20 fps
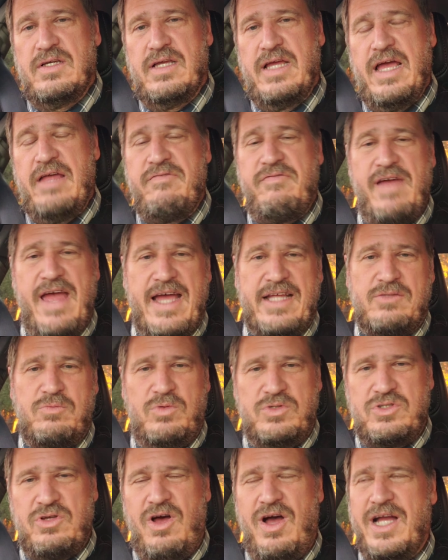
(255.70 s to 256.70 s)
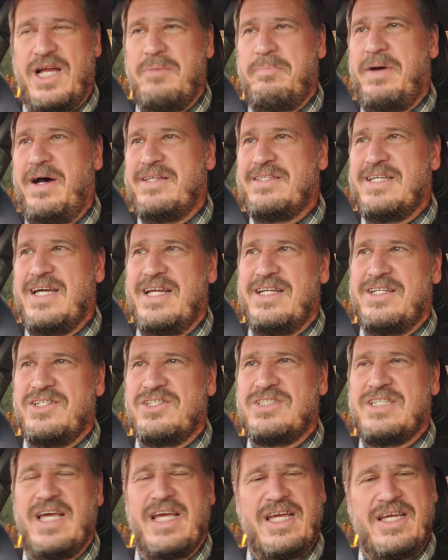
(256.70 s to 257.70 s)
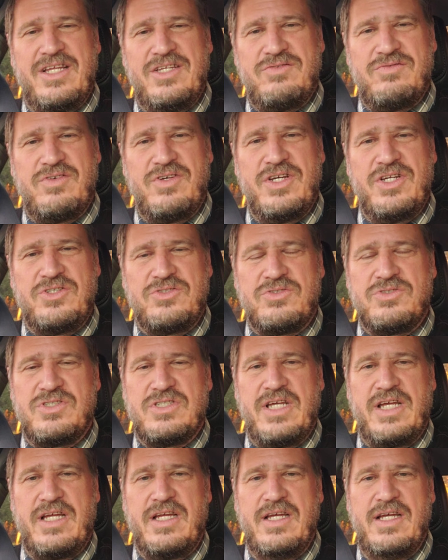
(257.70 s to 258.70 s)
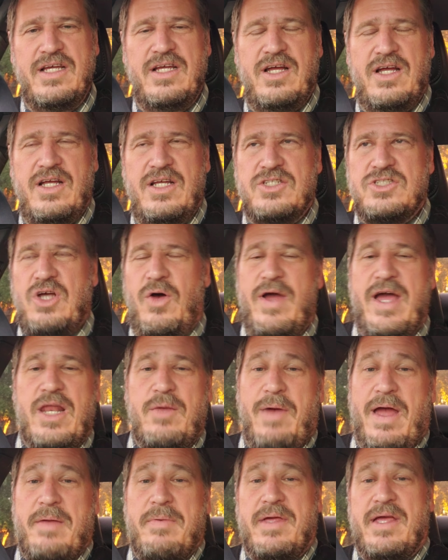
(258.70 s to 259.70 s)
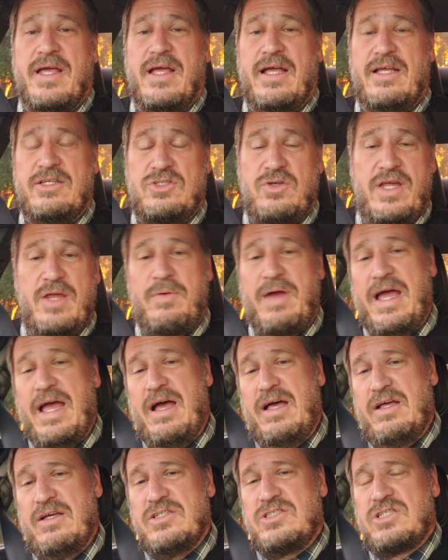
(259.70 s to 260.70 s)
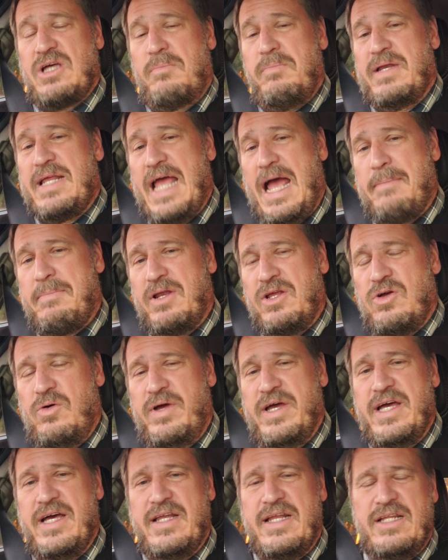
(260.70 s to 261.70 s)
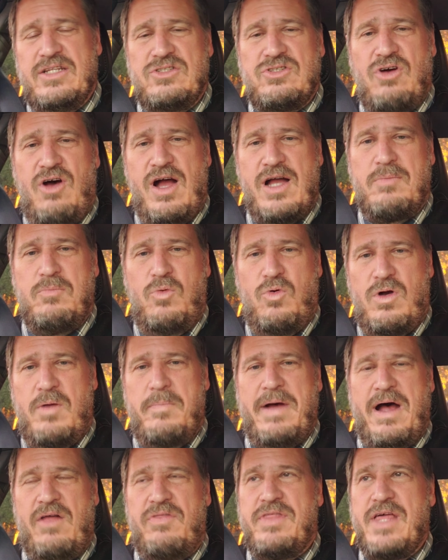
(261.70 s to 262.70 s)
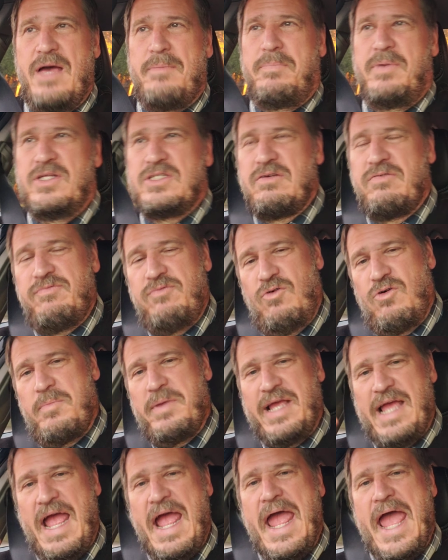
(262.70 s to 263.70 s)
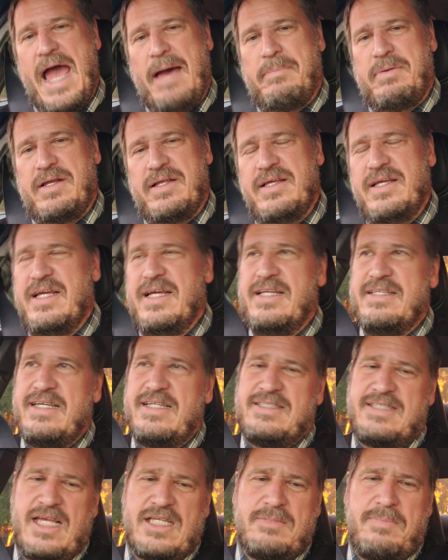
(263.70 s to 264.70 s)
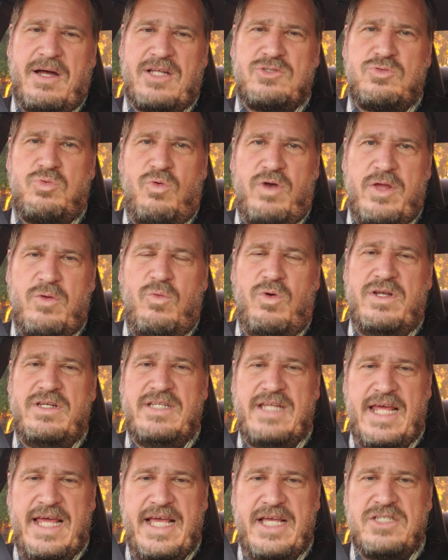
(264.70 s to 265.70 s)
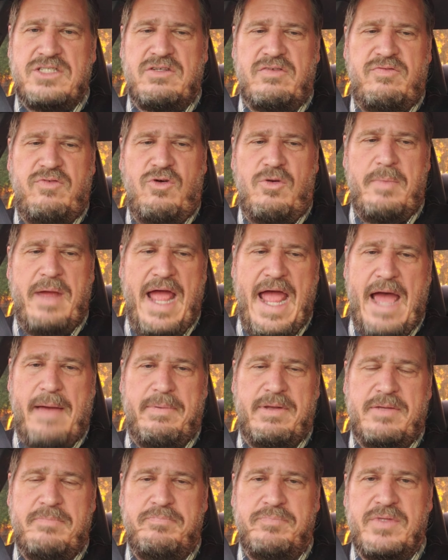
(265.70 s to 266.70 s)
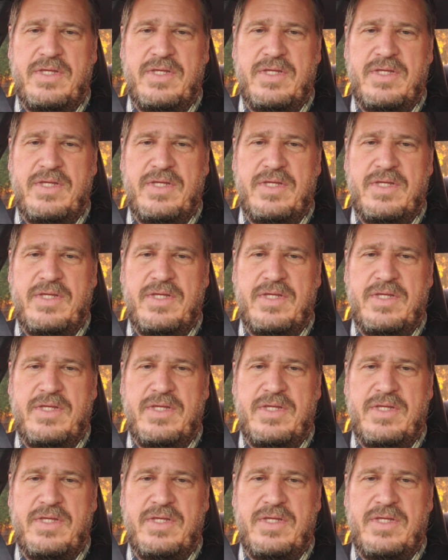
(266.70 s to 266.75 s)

In fact, we'll talk about that in a second. It's very interesting. So anyway, so anyway, uh, somebody, I'm going to go ahead and talk more about that, but it's a forming a habit. They say it's about 21 days to form a habit.